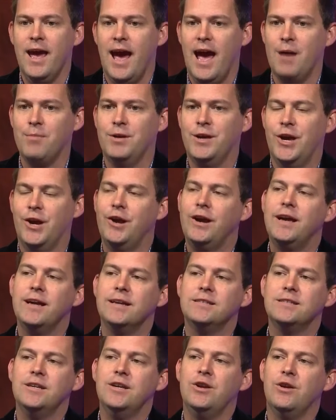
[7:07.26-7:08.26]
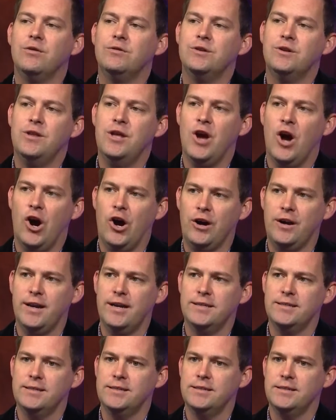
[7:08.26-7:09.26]
I'm curious, do the
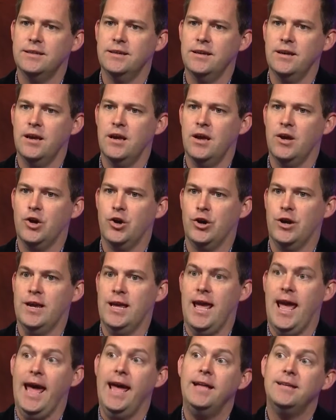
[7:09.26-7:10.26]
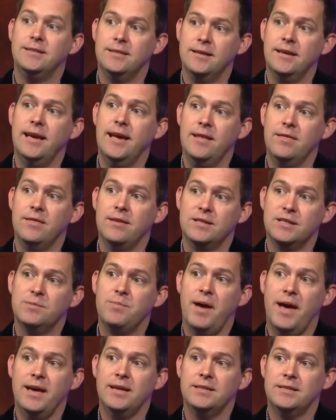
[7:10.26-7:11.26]
artists create in the
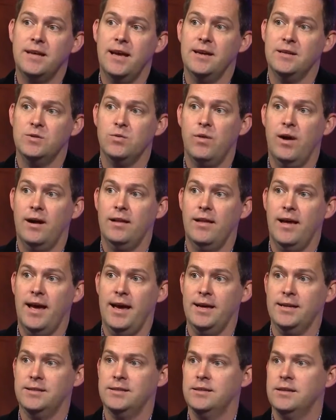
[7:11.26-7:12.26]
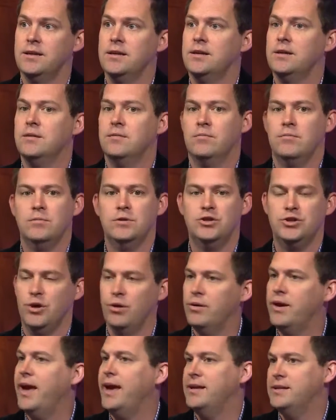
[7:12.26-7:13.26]
space as well as
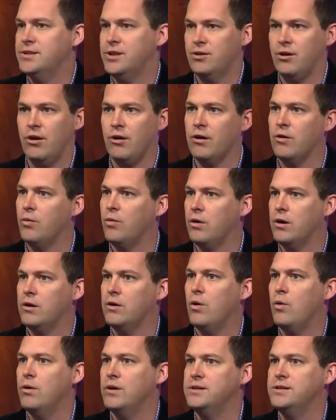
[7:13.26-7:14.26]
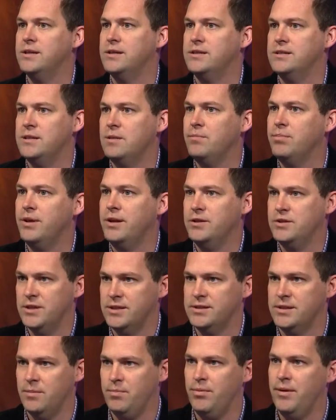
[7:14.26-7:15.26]
showcase their artwork, or is it simply
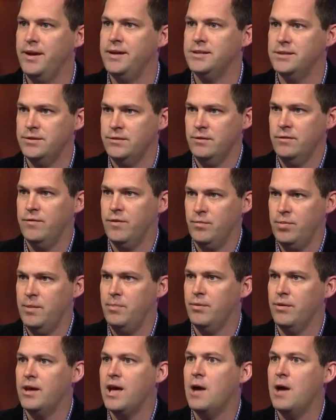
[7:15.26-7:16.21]
just a place for people to